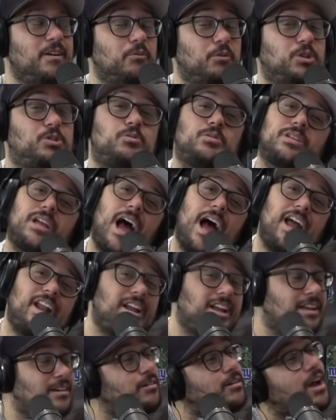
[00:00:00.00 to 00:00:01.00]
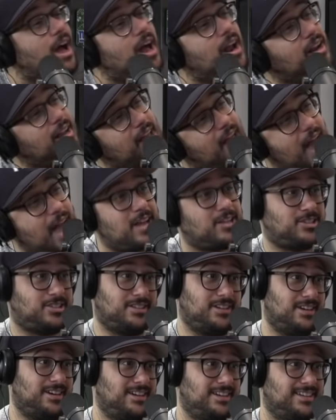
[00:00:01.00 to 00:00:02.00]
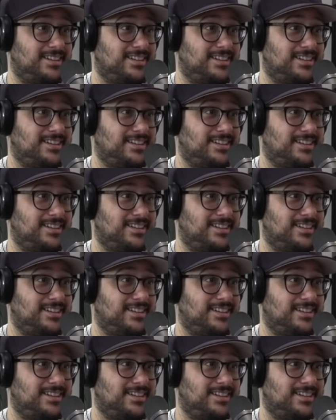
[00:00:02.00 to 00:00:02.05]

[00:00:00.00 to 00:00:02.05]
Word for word: Which was kind of kind of gangster.